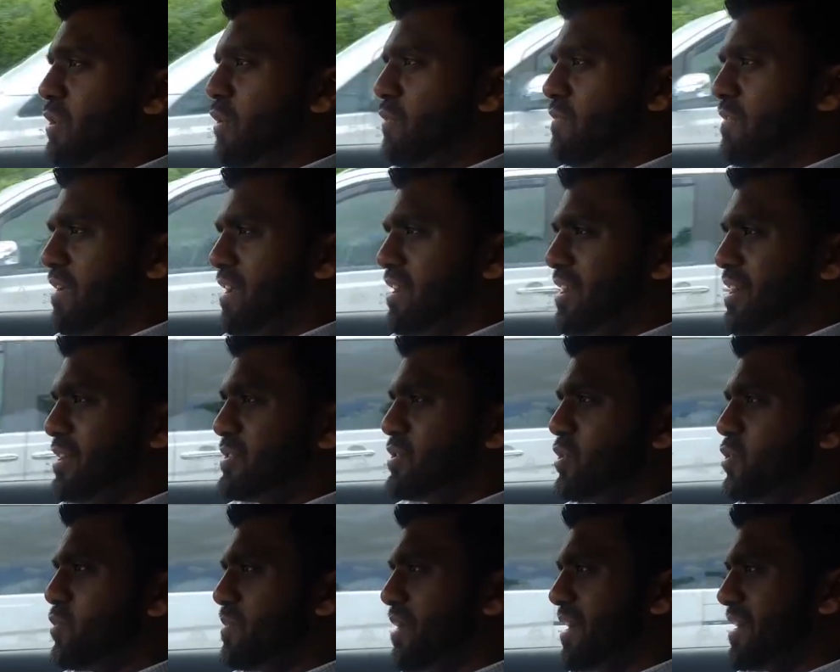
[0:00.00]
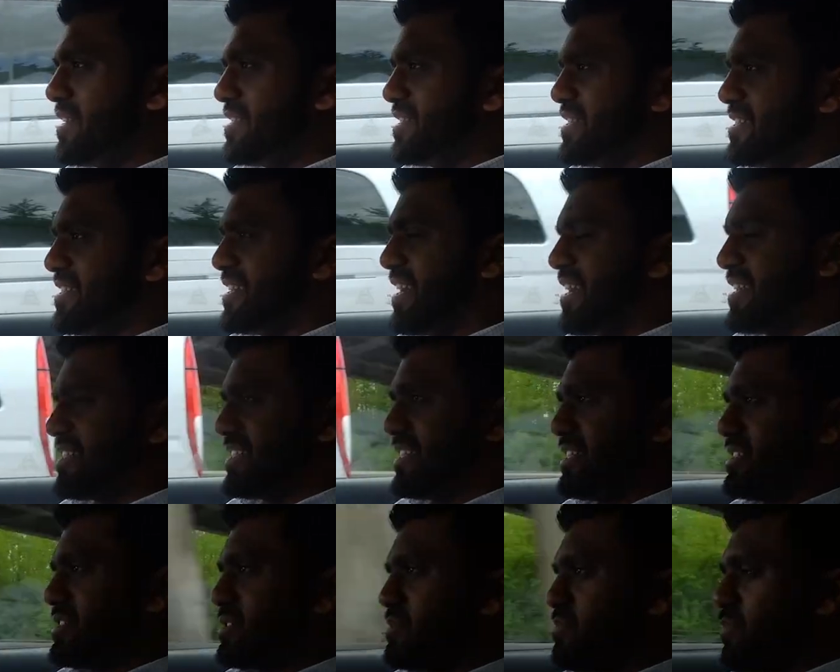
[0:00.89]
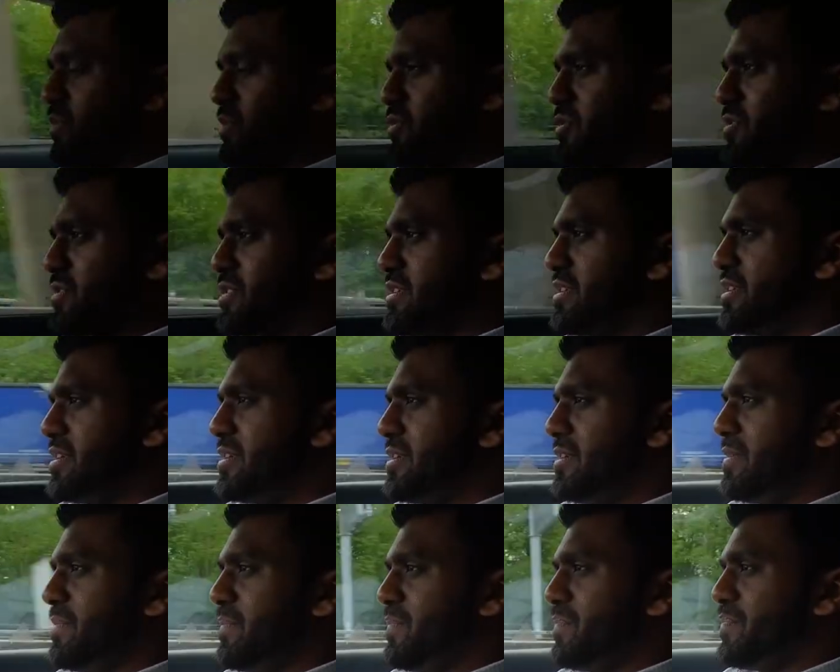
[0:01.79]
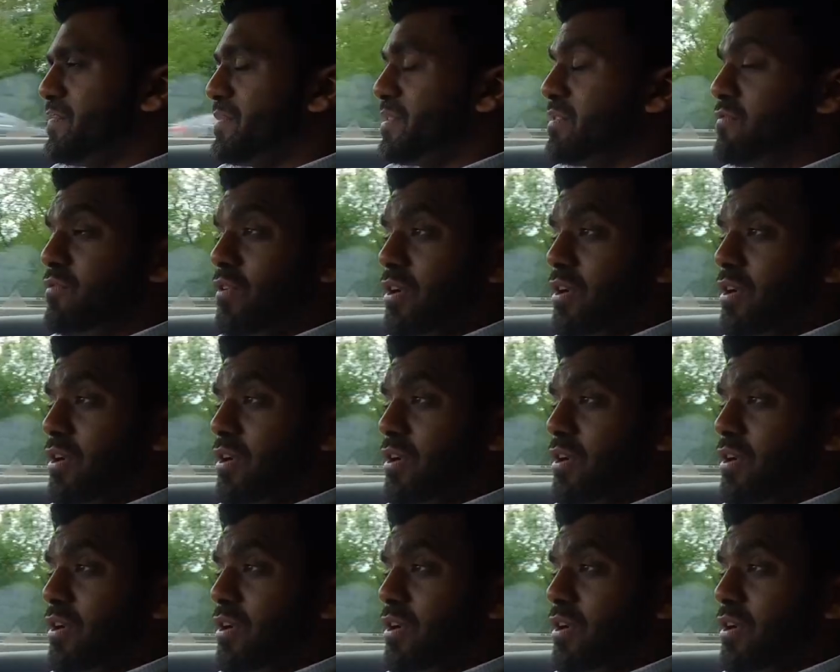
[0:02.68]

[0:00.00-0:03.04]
of Allah the Almighty at each mosque.